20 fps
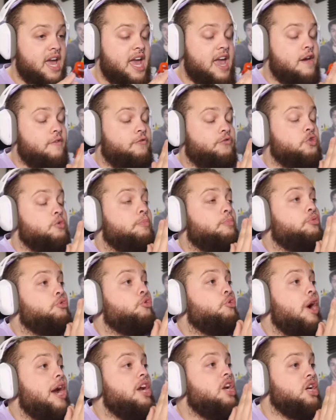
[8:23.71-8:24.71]
if you
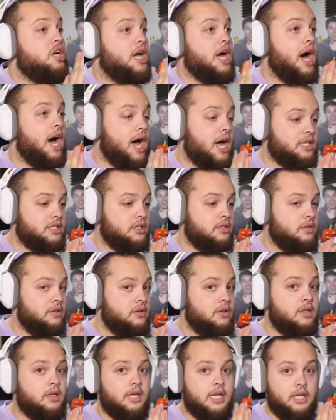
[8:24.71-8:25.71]
pray to God,
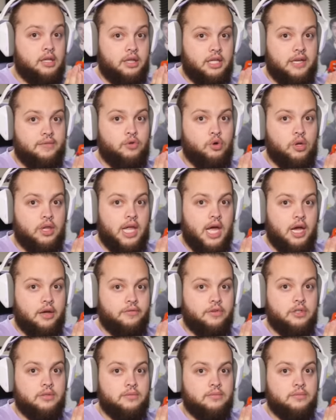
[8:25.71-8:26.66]
he'll leave you alive.